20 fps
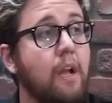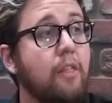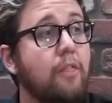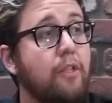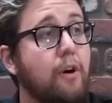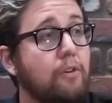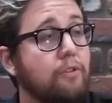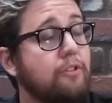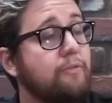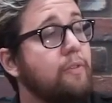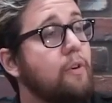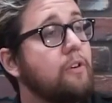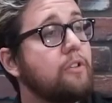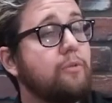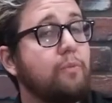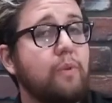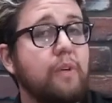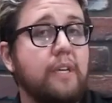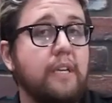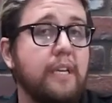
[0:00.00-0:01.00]
those
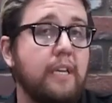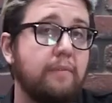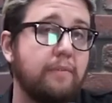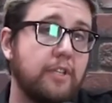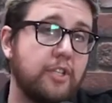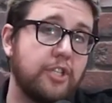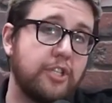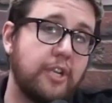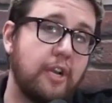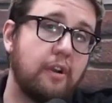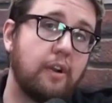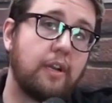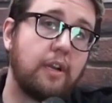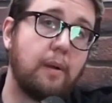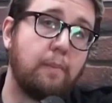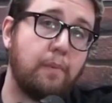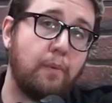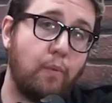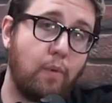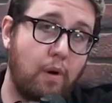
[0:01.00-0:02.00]
folks wouldn't even share a
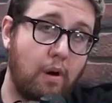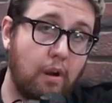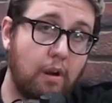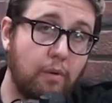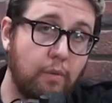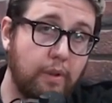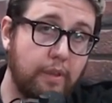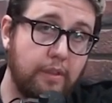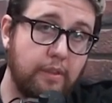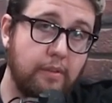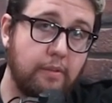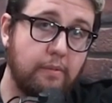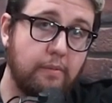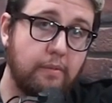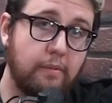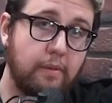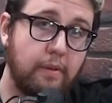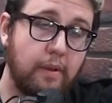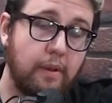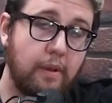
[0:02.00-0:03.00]
cup of water with
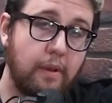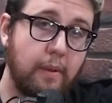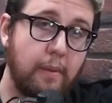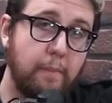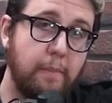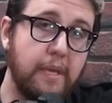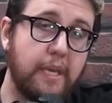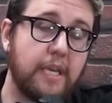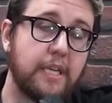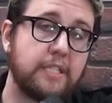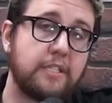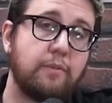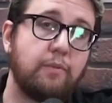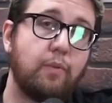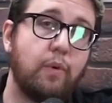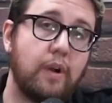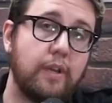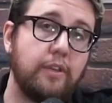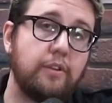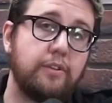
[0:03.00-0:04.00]
you because of
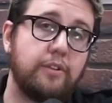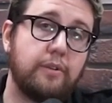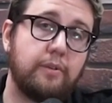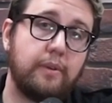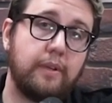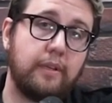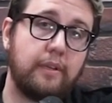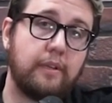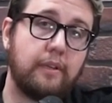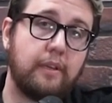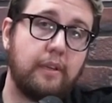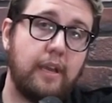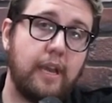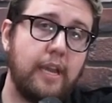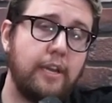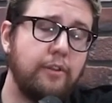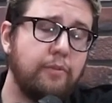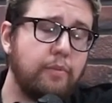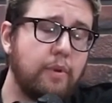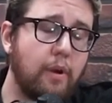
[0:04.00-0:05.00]
what you're doing.
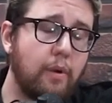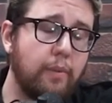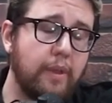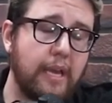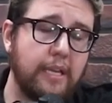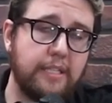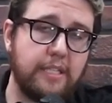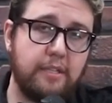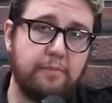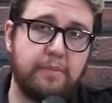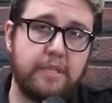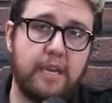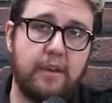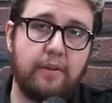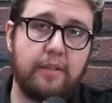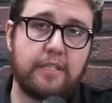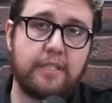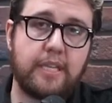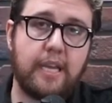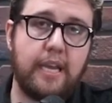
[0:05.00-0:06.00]
And you know that deep
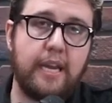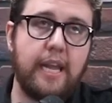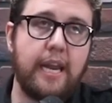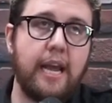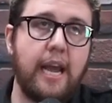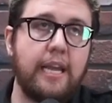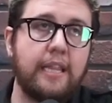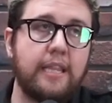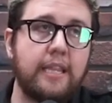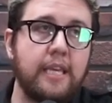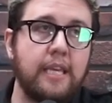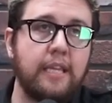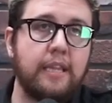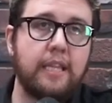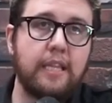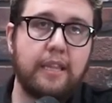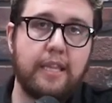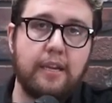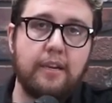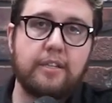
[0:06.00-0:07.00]
down inside. And I
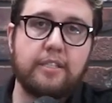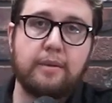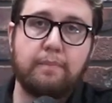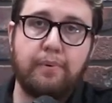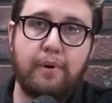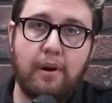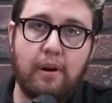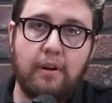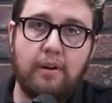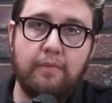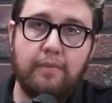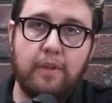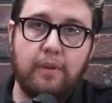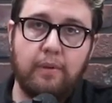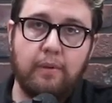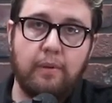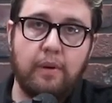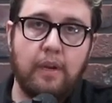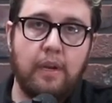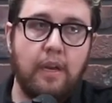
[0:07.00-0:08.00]
think that there is a part of
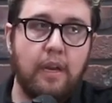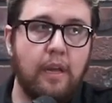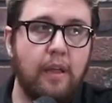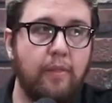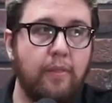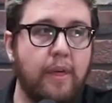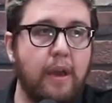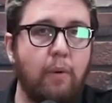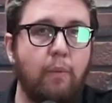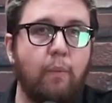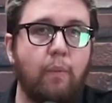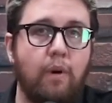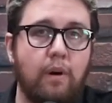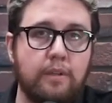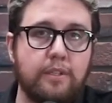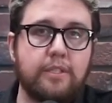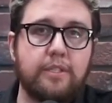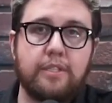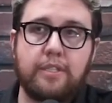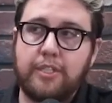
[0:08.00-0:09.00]
you that
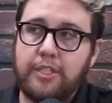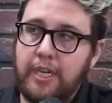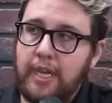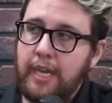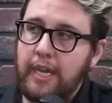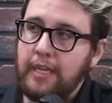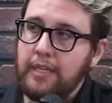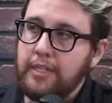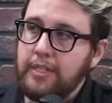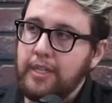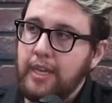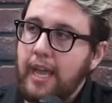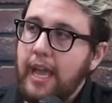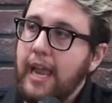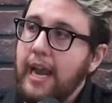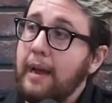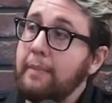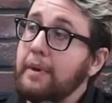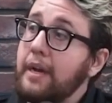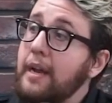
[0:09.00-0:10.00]
wants to change.
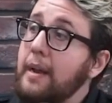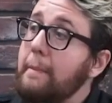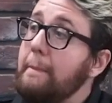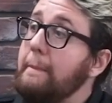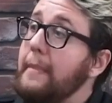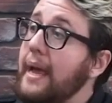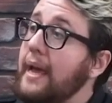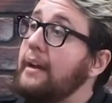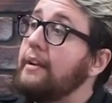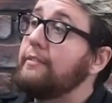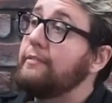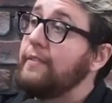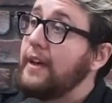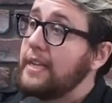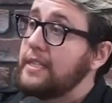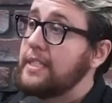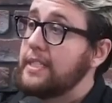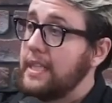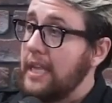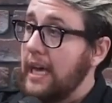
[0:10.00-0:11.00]
And yeah. I'm going to
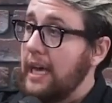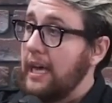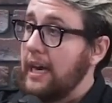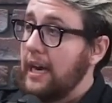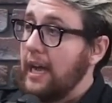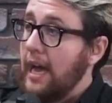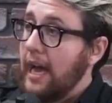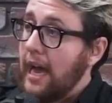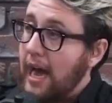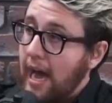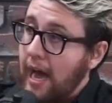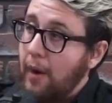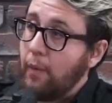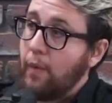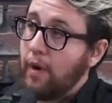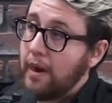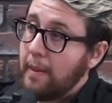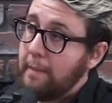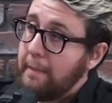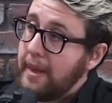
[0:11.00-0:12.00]
manifest that. I
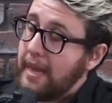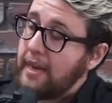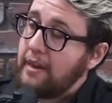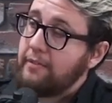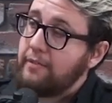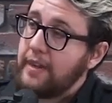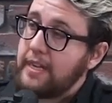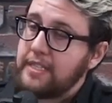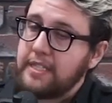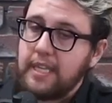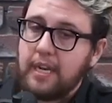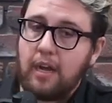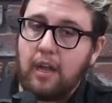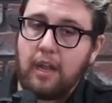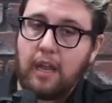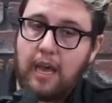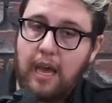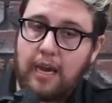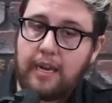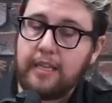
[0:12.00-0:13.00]
want to manifest that a
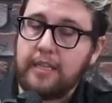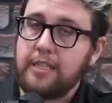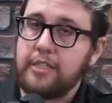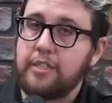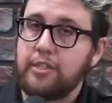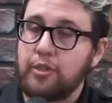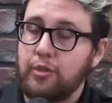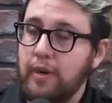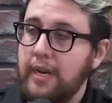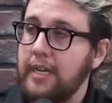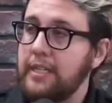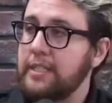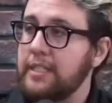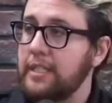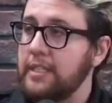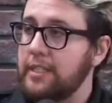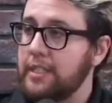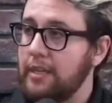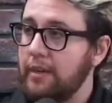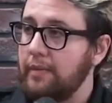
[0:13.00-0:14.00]
lot of these trans
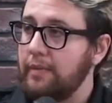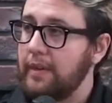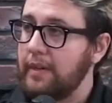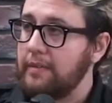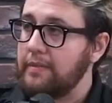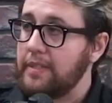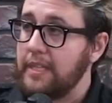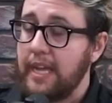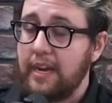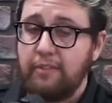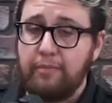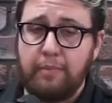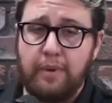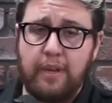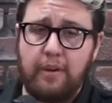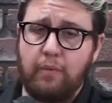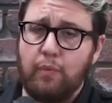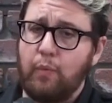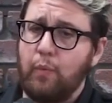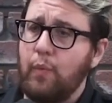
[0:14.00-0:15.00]
conservatives that have
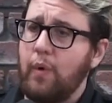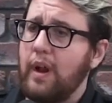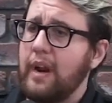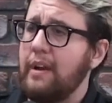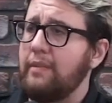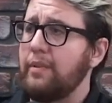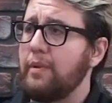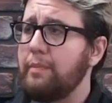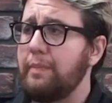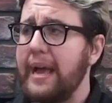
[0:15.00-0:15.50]
been whatever